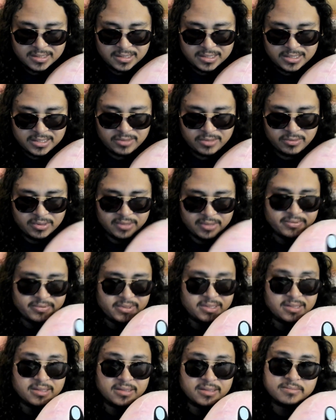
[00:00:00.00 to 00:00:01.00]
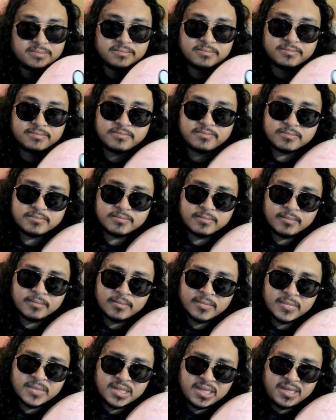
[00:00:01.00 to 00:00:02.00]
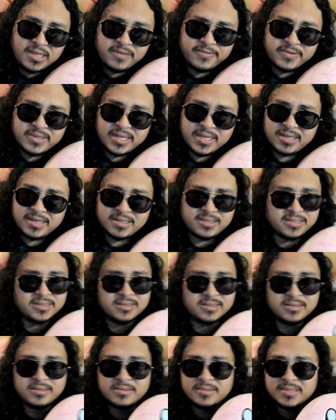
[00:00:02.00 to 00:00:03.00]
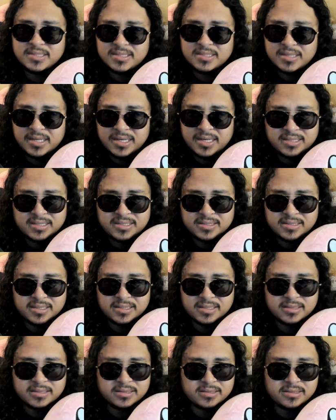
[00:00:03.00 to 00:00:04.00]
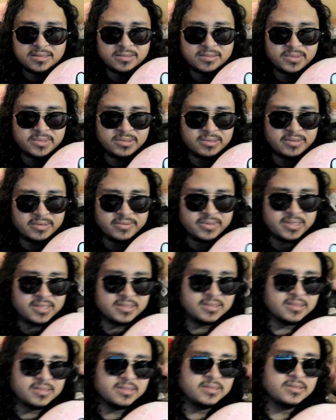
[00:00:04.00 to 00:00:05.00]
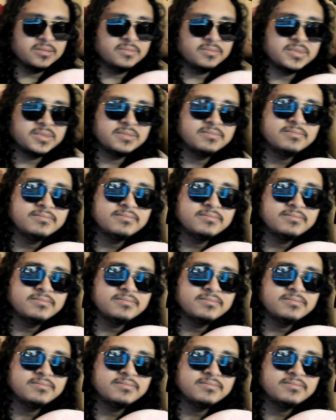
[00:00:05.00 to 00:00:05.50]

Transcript: to everything. Even ashes. Ashes get consumed too. Everything gets consumed.